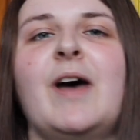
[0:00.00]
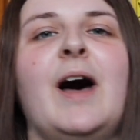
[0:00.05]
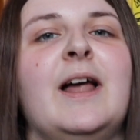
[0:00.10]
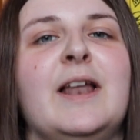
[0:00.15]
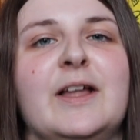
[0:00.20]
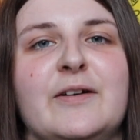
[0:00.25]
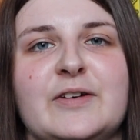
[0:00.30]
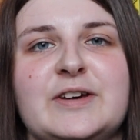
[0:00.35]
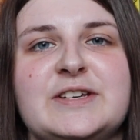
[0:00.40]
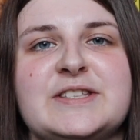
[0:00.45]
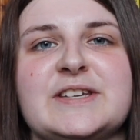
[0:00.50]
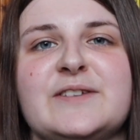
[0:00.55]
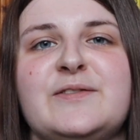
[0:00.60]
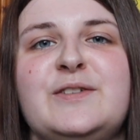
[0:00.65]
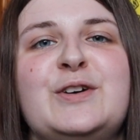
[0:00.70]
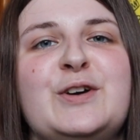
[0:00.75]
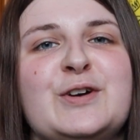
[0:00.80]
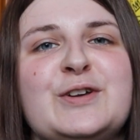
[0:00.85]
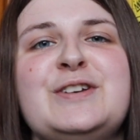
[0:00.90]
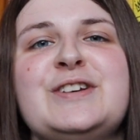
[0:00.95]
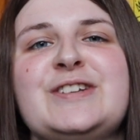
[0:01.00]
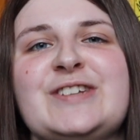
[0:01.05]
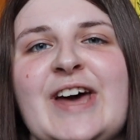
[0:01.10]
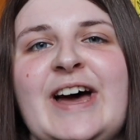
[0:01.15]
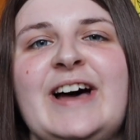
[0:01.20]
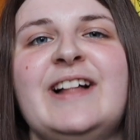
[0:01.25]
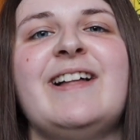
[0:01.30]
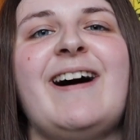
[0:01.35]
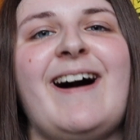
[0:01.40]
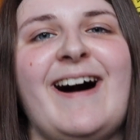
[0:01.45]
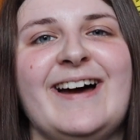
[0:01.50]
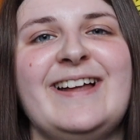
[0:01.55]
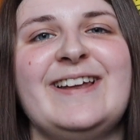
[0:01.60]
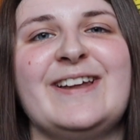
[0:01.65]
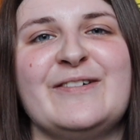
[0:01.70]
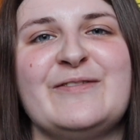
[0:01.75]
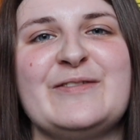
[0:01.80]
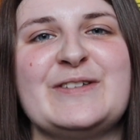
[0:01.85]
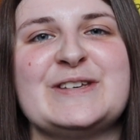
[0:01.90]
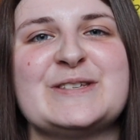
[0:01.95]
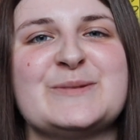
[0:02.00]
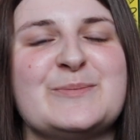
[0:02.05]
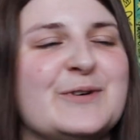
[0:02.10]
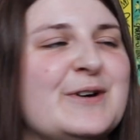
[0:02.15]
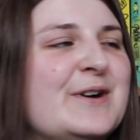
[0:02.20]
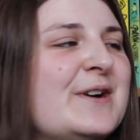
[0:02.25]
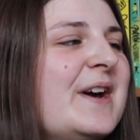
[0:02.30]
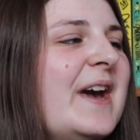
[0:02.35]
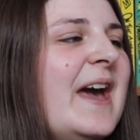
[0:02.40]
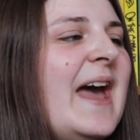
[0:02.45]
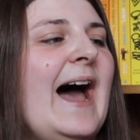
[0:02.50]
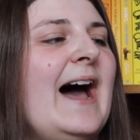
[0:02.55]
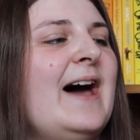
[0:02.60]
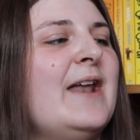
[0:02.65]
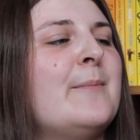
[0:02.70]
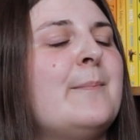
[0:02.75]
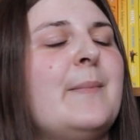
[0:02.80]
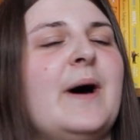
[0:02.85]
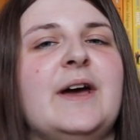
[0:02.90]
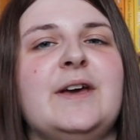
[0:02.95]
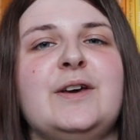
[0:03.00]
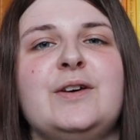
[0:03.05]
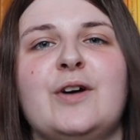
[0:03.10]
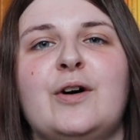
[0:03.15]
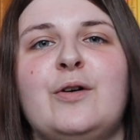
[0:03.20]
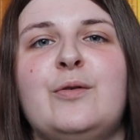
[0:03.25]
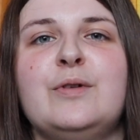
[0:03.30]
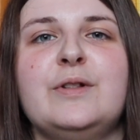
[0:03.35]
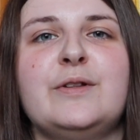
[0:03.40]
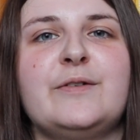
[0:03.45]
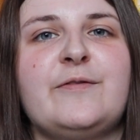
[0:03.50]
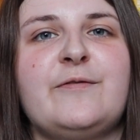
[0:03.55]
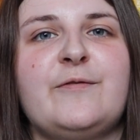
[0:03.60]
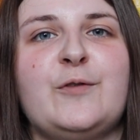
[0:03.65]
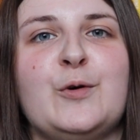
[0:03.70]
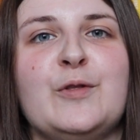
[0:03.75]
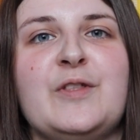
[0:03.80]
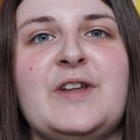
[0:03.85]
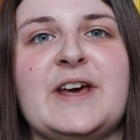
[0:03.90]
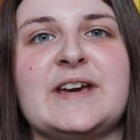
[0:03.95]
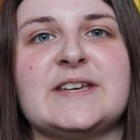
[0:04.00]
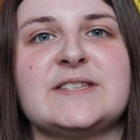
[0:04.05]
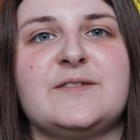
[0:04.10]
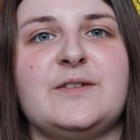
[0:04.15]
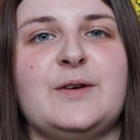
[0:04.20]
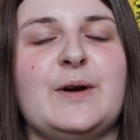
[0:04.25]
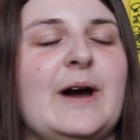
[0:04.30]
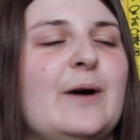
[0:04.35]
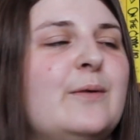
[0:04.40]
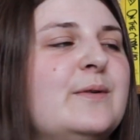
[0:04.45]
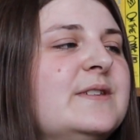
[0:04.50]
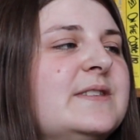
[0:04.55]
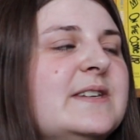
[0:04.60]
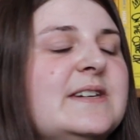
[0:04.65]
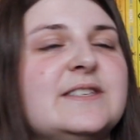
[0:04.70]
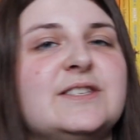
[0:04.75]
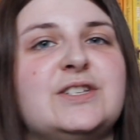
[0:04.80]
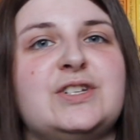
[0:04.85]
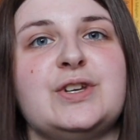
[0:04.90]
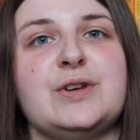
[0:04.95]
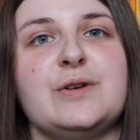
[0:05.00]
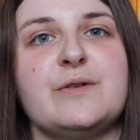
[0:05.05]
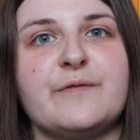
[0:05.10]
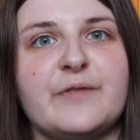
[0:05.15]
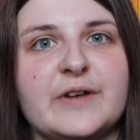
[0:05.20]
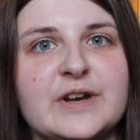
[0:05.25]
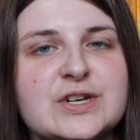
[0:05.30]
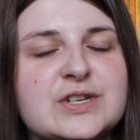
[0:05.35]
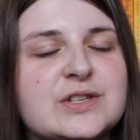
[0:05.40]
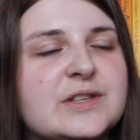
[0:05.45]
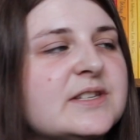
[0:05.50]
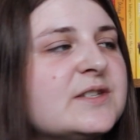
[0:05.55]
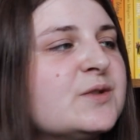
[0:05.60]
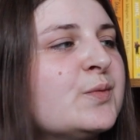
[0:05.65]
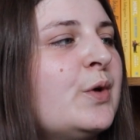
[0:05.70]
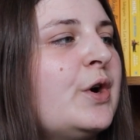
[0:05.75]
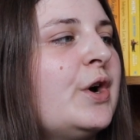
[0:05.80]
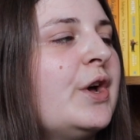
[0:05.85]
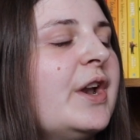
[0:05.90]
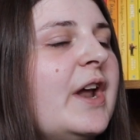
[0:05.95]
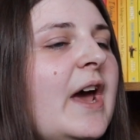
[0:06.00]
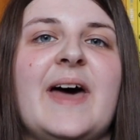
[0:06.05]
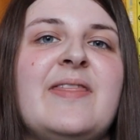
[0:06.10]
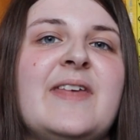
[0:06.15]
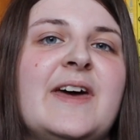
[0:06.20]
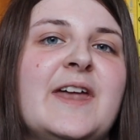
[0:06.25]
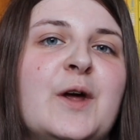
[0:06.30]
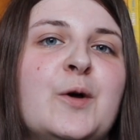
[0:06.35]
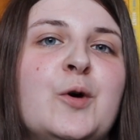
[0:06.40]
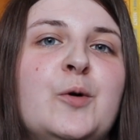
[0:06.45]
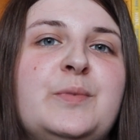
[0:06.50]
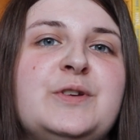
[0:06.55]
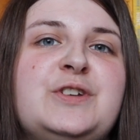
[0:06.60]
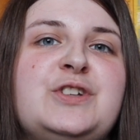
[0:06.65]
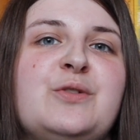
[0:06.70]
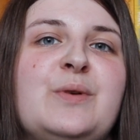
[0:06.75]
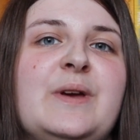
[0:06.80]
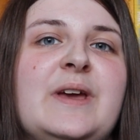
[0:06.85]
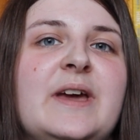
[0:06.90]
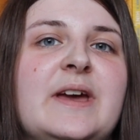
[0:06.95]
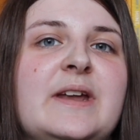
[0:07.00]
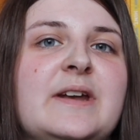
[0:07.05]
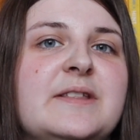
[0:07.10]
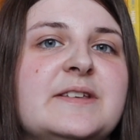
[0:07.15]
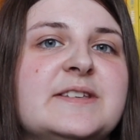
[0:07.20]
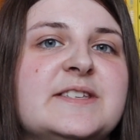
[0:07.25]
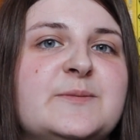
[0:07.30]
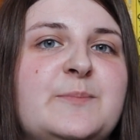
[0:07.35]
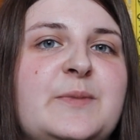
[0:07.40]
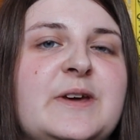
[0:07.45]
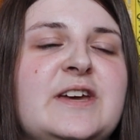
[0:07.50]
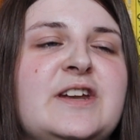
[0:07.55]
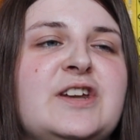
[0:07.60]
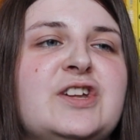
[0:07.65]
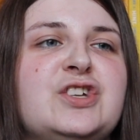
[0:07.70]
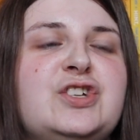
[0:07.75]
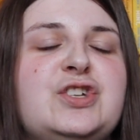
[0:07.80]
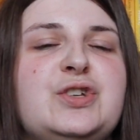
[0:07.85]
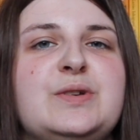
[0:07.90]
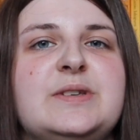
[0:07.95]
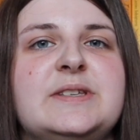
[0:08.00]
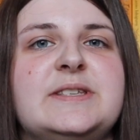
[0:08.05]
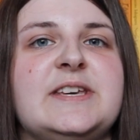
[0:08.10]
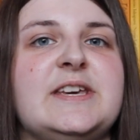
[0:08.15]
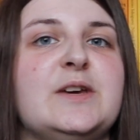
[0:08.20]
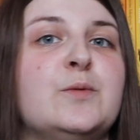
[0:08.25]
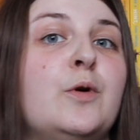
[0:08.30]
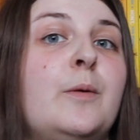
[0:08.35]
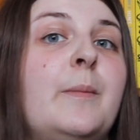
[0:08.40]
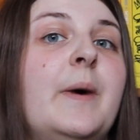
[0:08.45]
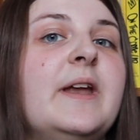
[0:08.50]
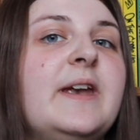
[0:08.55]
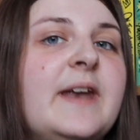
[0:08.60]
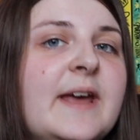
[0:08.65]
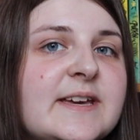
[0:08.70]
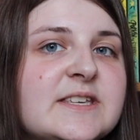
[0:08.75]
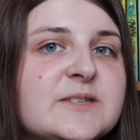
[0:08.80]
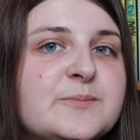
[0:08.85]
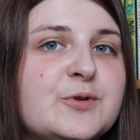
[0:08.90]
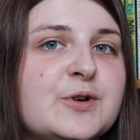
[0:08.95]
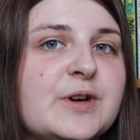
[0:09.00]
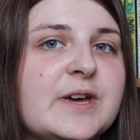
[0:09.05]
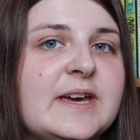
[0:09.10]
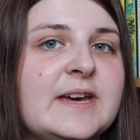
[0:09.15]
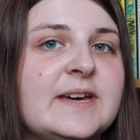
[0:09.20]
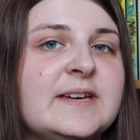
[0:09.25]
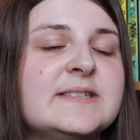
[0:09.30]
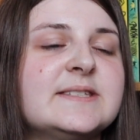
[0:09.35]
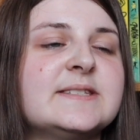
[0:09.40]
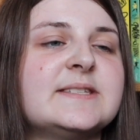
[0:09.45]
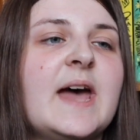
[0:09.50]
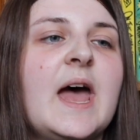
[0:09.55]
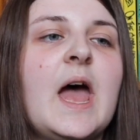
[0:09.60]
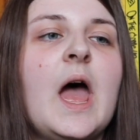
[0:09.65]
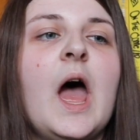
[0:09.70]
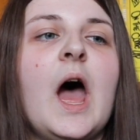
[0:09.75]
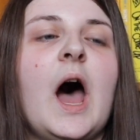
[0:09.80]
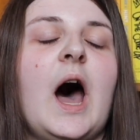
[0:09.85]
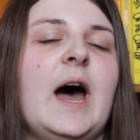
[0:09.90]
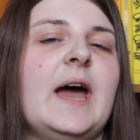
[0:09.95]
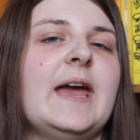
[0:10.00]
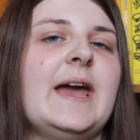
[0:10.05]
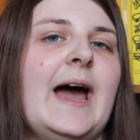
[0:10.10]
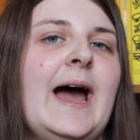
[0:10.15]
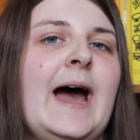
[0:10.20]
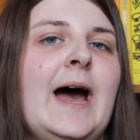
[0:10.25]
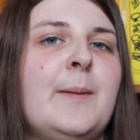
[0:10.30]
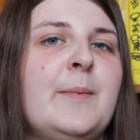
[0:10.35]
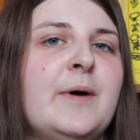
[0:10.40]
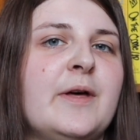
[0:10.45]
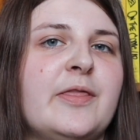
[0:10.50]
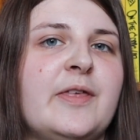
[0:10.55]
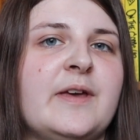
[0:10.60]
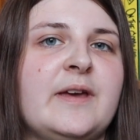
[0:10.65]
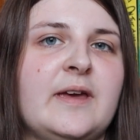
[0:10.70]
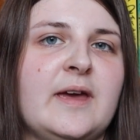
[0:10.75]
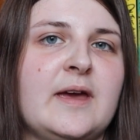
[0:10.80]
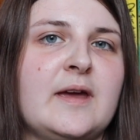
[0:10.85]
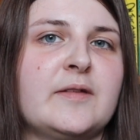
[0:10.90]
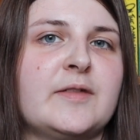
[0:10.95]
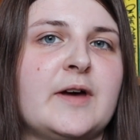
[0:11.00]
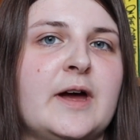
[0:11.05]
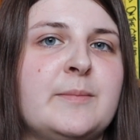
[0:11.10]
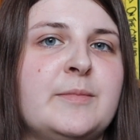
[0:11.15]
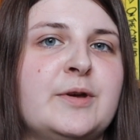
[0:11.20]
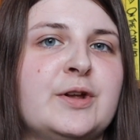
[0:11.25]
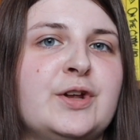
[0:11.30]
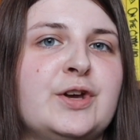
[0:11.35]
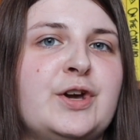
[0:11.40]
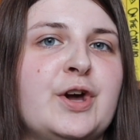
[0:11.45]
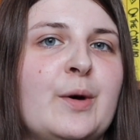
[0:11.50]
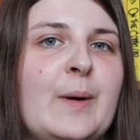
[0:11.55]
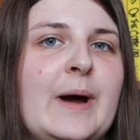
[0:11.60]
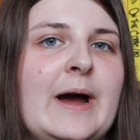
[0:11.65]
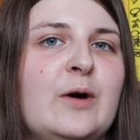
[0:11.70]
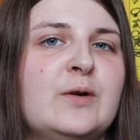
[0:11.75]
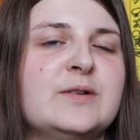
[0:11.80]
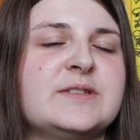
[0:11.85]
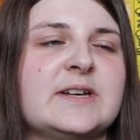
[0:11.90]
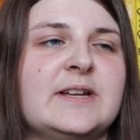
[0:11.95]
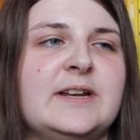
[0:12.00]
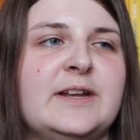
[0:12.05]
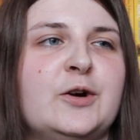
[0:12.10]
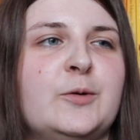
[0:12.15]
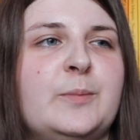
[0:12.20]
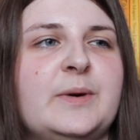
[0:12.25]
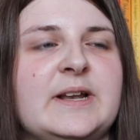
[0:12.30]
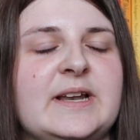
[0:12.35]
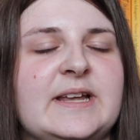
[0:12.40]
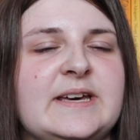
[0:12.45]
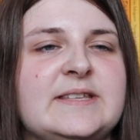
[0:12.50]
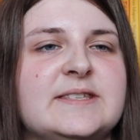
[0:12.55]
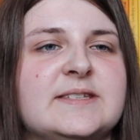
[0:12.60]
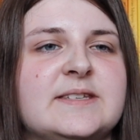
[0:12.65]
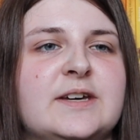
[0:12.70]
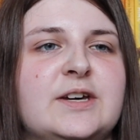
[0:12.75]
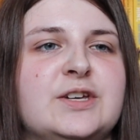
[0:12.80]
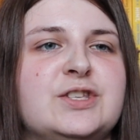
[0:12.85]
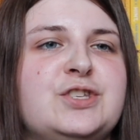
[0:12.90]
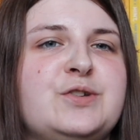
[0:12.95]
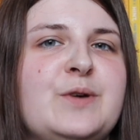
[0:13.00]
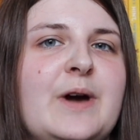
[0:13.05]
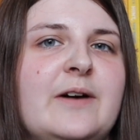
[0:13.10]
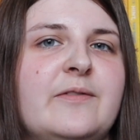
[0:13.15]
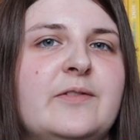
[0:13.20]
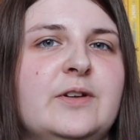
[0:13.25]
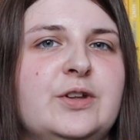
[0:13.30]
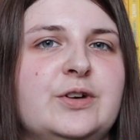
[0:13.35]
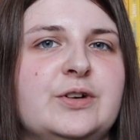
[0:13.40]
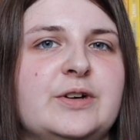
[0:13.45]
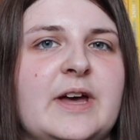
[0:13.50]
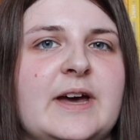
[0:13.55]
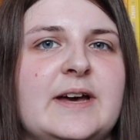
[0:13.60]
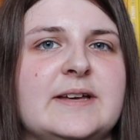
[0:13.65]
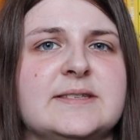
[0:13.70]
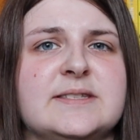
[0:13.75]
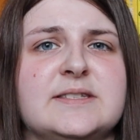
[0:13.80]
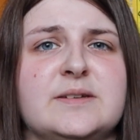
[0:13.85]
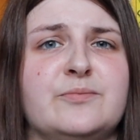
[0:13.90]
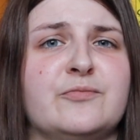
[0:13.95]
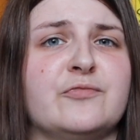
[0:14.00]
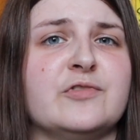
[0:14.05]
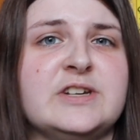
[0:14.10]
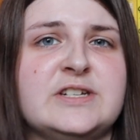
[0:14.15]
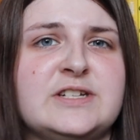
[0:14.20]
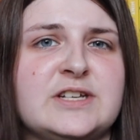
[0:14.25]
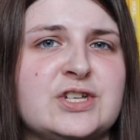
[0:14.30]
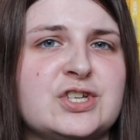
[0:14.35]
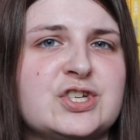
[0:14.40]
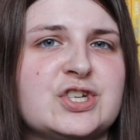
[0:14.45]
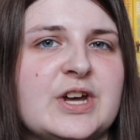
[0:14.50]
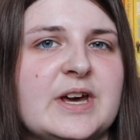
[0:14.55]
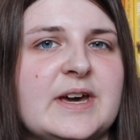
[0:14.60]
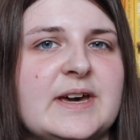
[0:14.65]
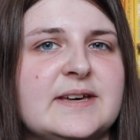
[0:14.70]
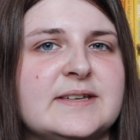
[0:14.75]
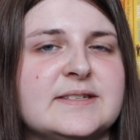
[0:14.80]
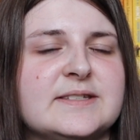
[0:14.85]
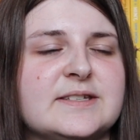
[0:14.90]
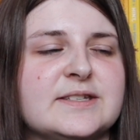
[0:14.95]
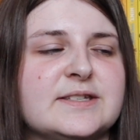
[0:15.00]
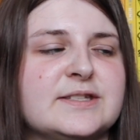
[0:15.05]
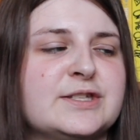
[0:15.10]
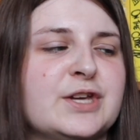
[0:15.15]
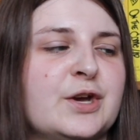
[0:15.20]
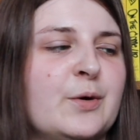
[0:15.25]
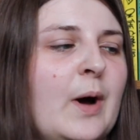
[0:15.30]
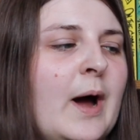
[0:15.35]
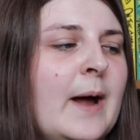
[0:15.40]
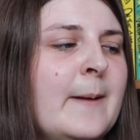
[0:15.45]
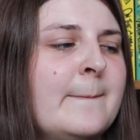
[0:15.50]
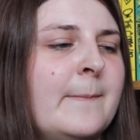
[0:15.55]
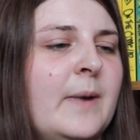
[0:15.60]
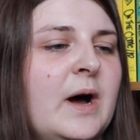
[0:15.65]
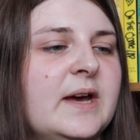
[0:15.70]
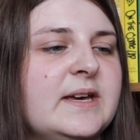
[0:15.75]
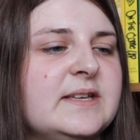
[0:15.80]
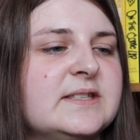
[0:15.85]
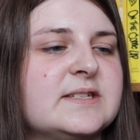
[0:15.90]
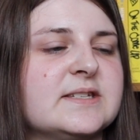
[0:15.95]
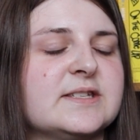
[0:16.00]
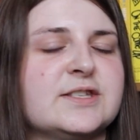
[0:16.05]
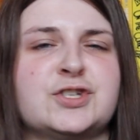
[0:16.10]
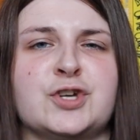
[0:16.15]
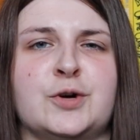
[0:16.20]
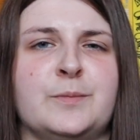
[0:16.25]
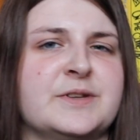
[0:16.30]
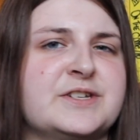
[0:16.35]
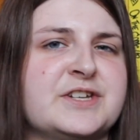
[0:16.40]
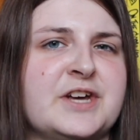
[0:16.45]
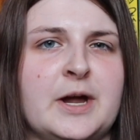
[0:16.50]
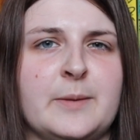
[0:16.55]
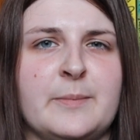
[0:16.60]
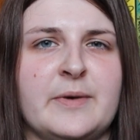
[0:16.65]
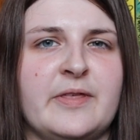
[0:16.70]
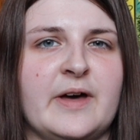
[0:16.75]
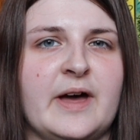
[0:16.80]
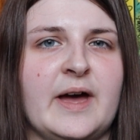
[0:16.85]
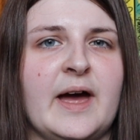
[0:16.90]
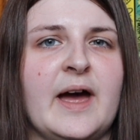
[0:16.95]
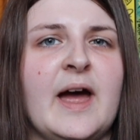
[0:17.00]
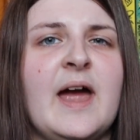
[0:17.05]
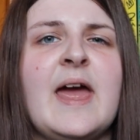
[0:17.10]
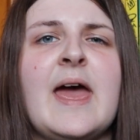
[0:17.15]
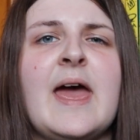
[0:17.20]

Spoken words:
I love it. If you couldn't tell, I love this book, and my goal for the next few hours is to finish this one, and then I will be doing another spin to see what my next book is. I am thinking that I'm going to go out a little bit later to have a look at some reading chairs, so I might stop the timer there,